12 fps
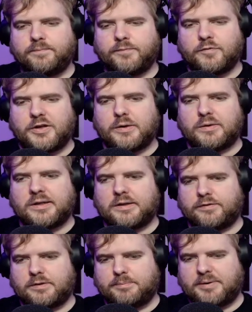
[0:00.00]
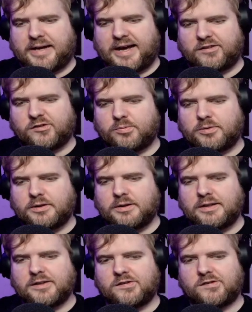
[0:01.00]
We don't have the password.
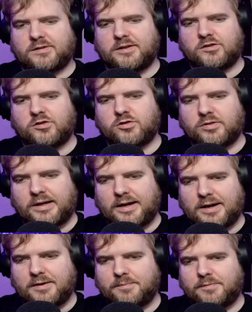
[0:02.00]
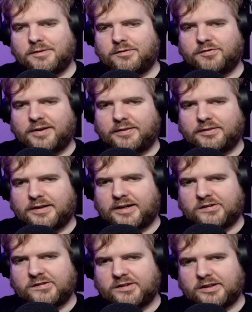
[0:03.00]
Let's try
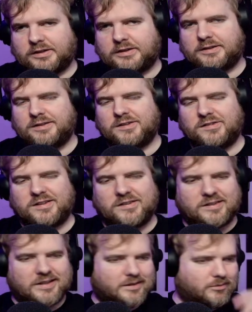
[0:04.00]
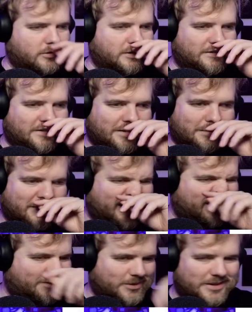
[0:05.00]
fantastic. Is that the word? Is that the
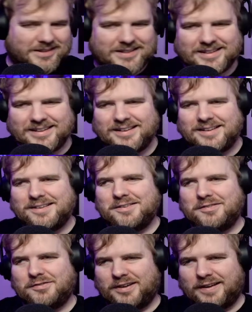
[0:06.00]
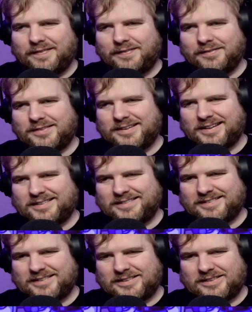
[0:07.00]
password?
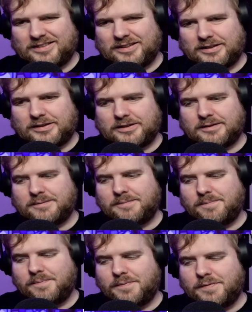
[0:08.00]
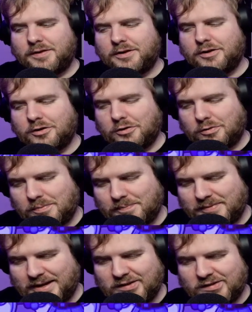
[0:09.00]
Fantastic. No,
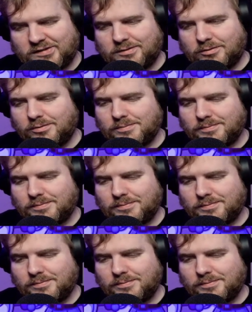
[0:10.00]
that is... Oh.